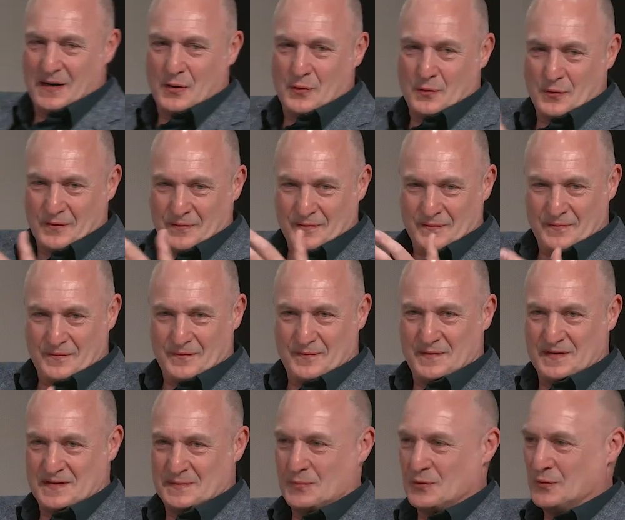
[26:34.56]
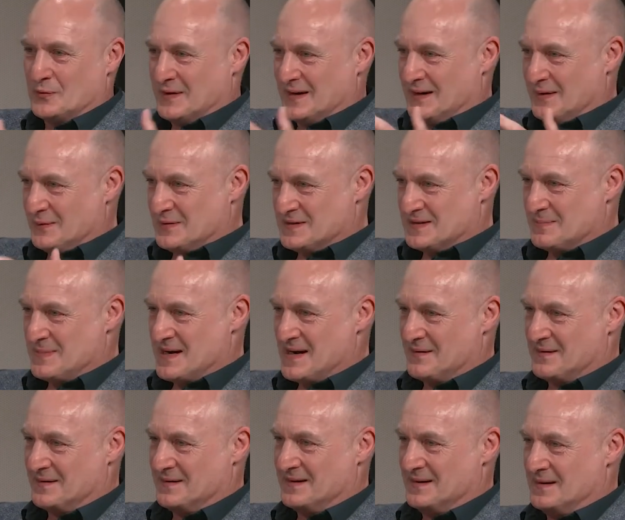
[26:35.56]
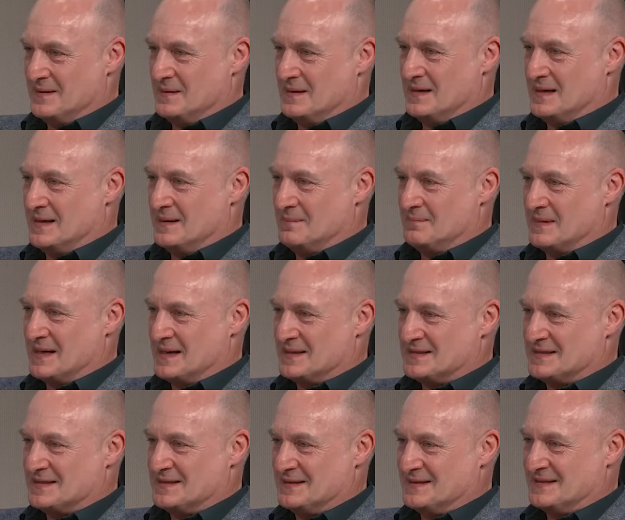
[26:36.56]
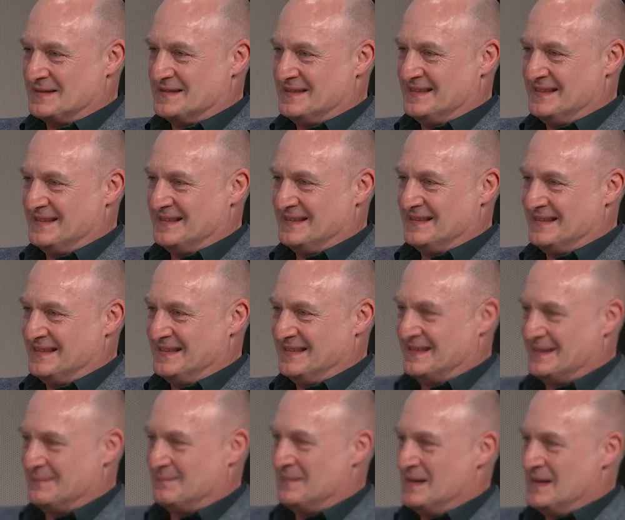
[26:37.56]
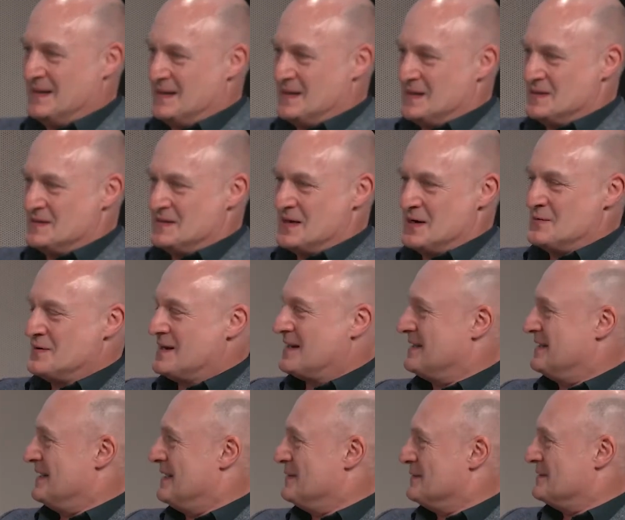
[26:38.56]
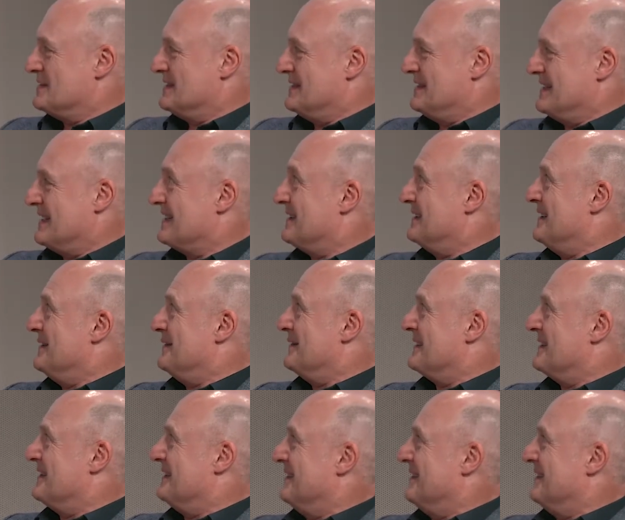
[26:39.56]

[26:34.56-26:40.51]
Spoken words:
whole of this morning was about uncertainty, the known unknowns and the unknown unknowns.